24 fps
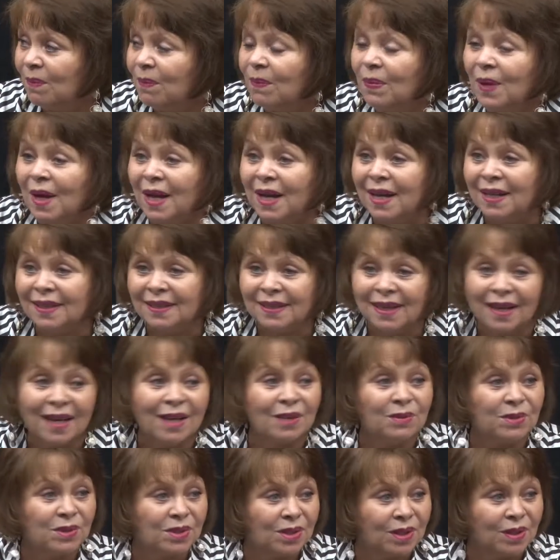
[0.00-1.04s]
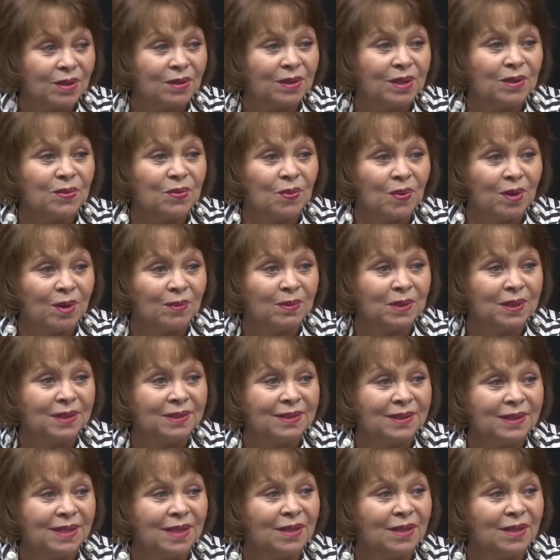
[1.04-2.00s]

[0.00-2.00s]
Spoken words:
but I was the only woman.